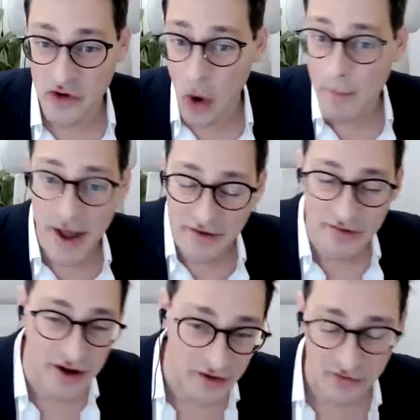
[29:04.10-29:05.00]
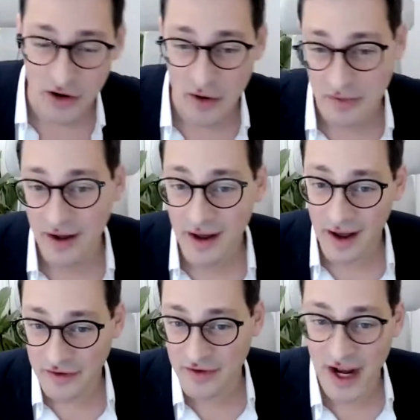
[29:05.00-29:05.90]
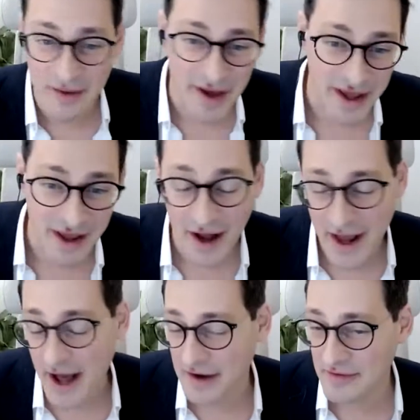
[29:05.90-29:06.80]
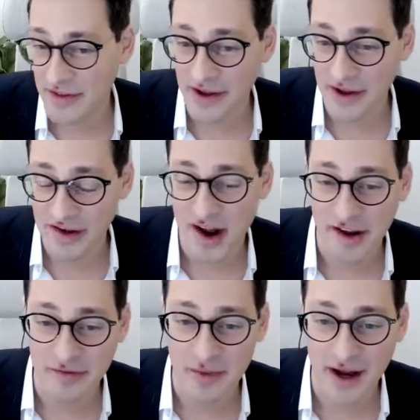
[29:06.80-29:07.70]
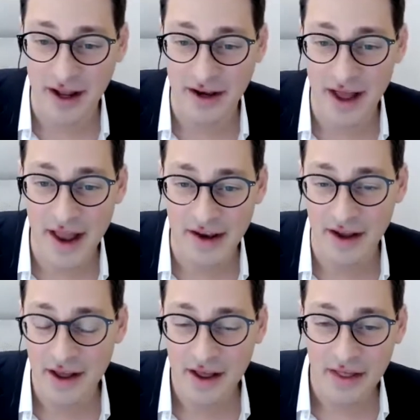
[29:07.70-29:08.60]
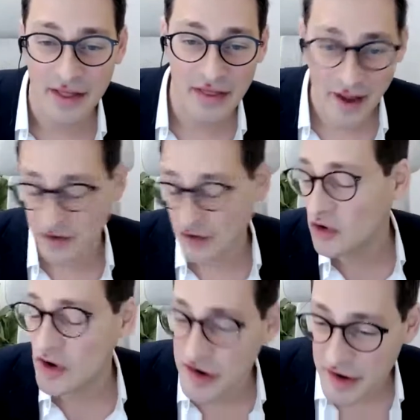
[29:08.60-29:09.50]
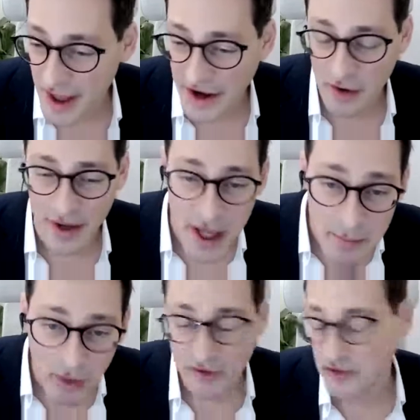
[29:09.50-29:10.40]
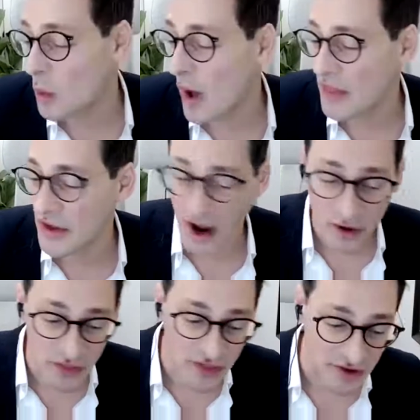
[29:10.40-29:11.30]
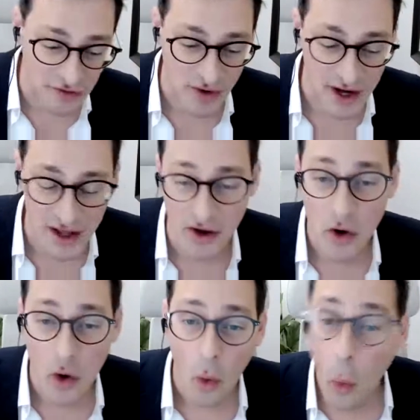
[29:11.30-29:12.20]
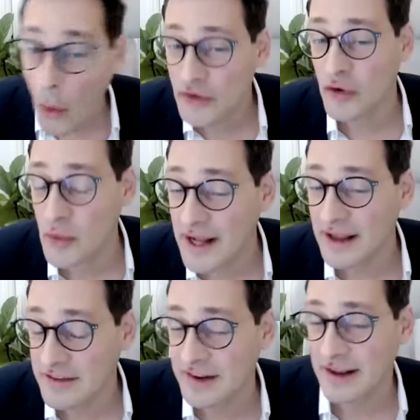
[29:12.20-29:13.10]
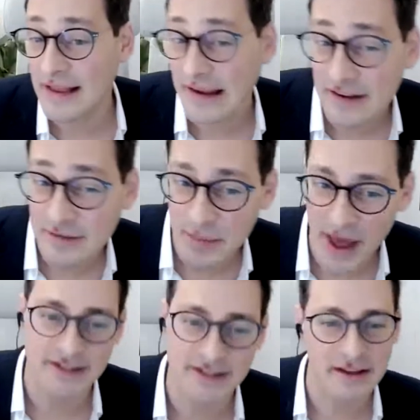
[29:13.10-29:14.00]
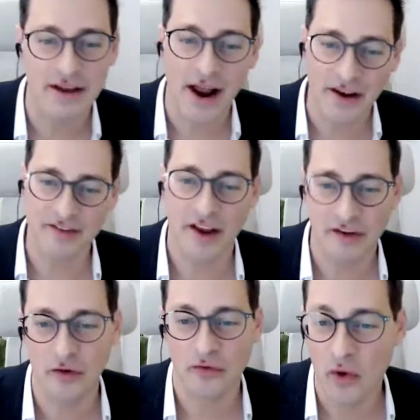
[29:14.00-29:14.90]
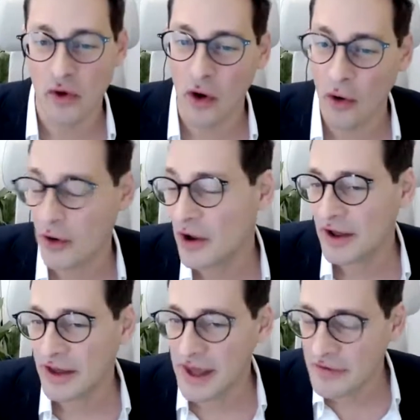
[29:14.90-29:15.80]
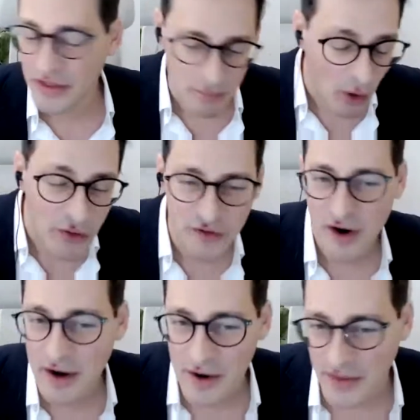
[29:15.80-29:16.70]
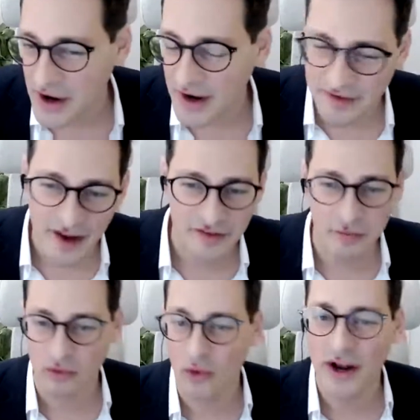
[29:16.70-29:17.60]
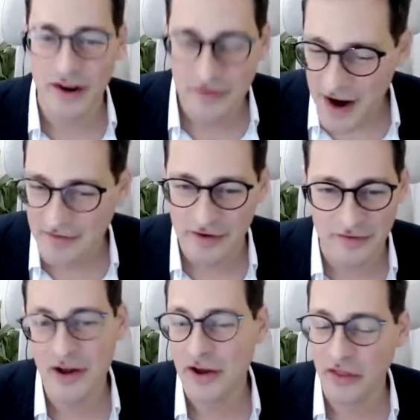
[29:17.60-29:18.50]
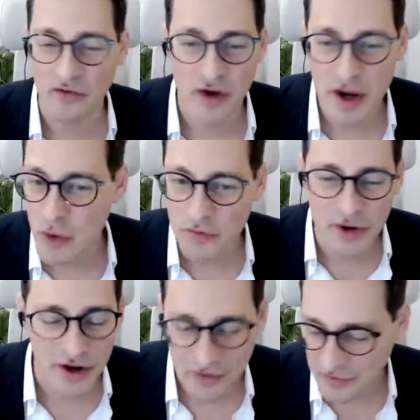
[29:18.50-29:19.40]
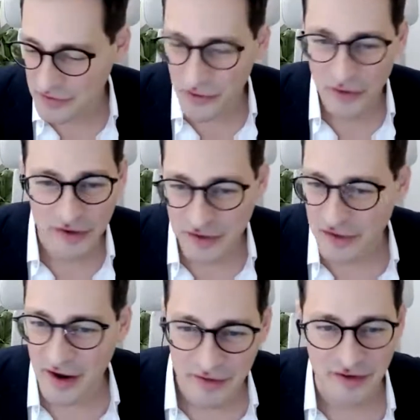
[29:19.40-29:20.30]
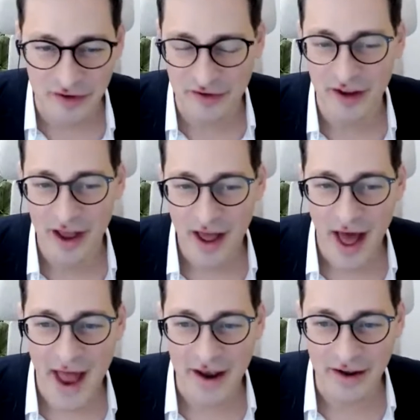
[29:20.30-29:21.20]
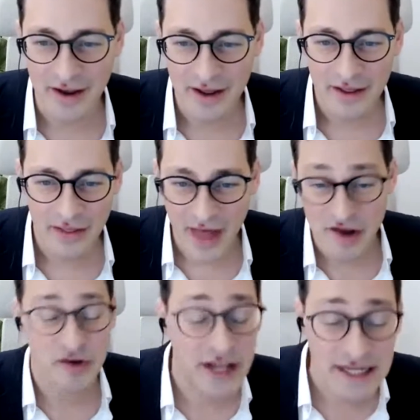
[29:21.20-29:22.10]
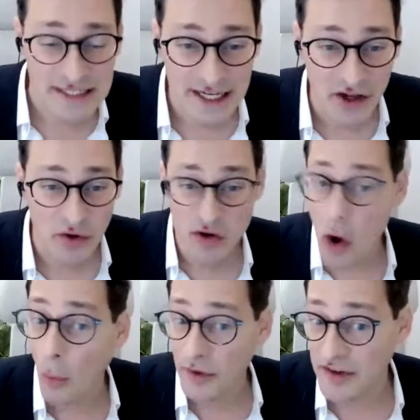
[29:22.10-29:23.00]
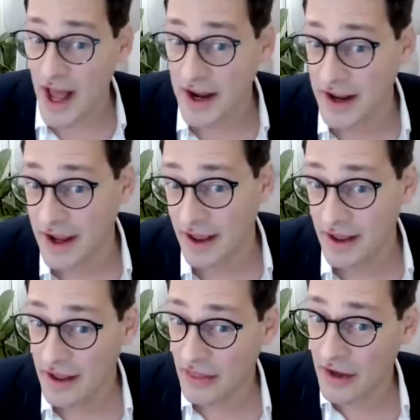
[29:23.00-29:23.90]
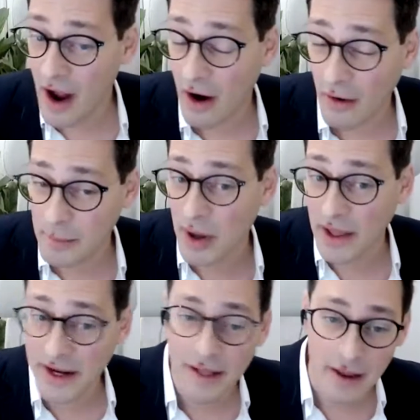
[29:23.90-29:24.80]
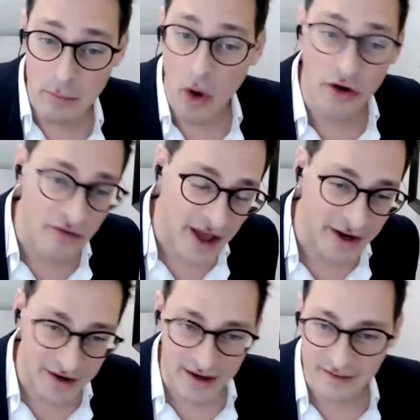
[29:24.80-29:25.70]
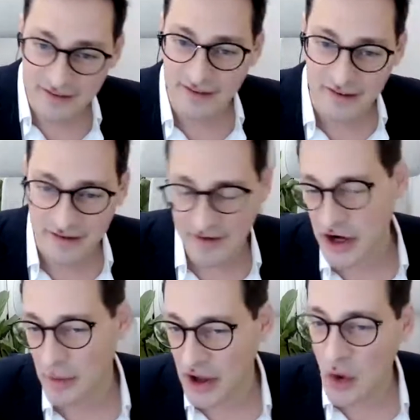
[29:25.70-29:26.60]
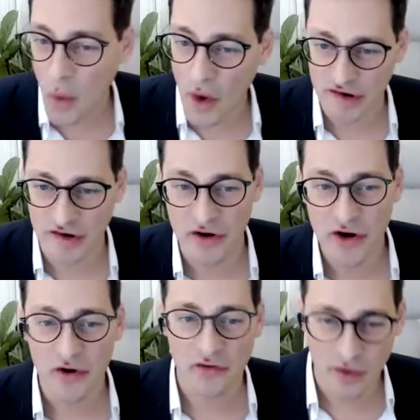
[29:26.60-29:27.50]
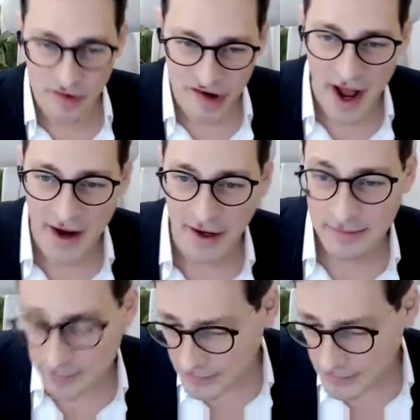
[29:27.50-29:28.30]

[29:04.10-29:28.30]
not benefiting from Australia being cut out of the Chinese market. And that's a huge economic impost, and one that I don't think Australia ought to realistically expect the United States to forego, given that both Australia and the United States are broadly in favor of the free movement of goods and services, and that should continue notwithstanding the current politically motivated instances of economic coercion from China.